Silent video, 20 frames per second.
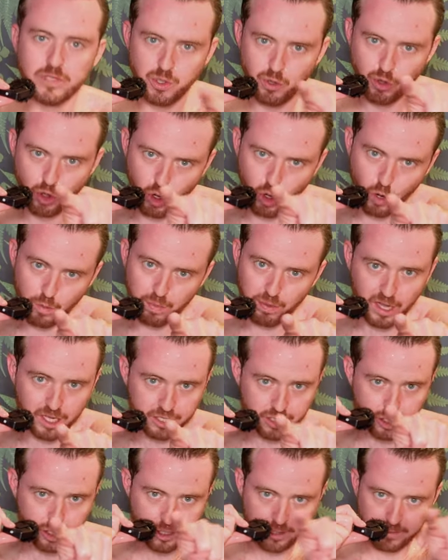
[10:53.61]
Do a cold
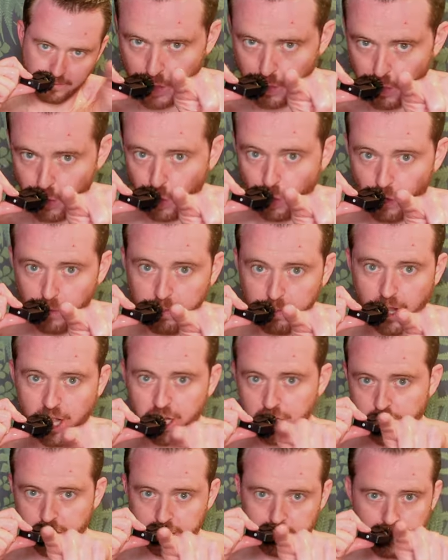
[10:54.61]
plunge. Do a cold
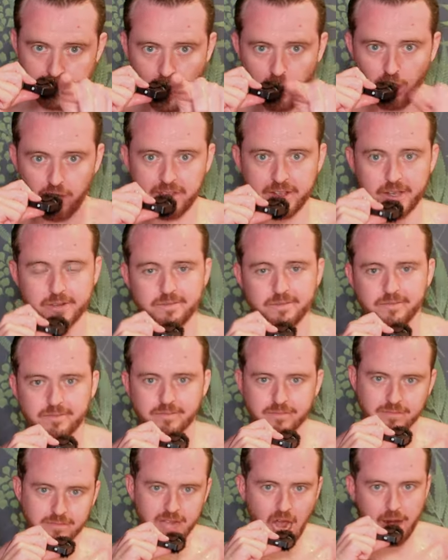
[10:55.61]
plunge. All of you.
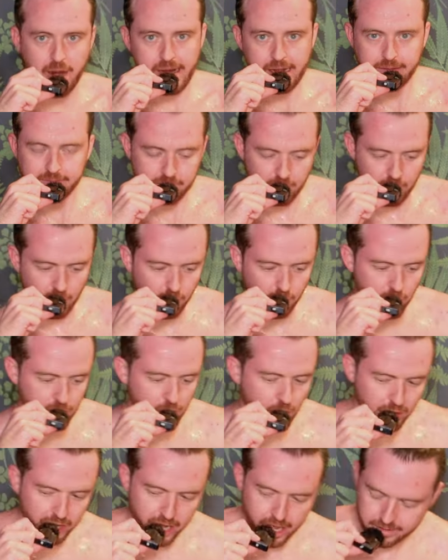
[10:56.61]
All right, we're,
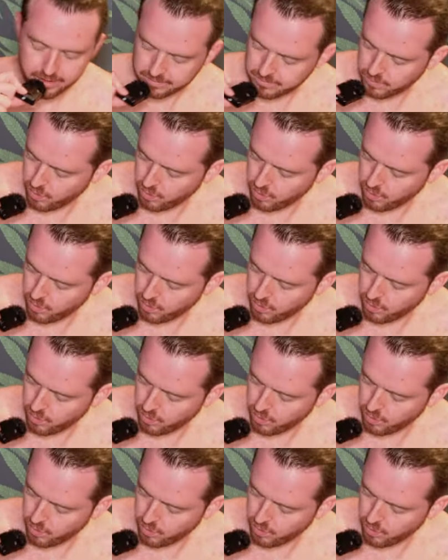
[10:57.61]
we're, we're done.